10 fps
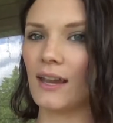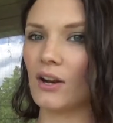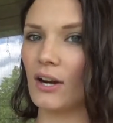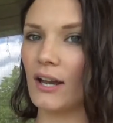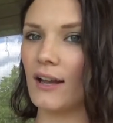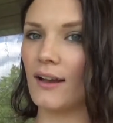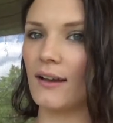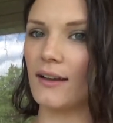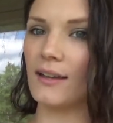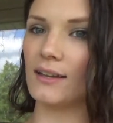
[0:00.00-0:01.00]
area
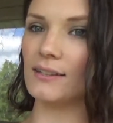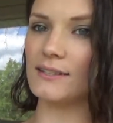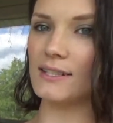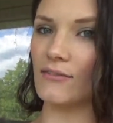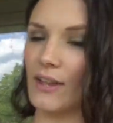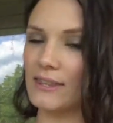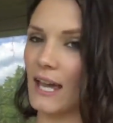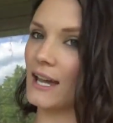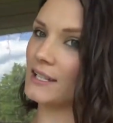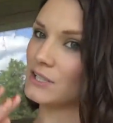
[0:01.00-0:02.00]
and stuff like
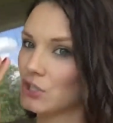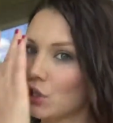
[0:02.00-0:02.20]
that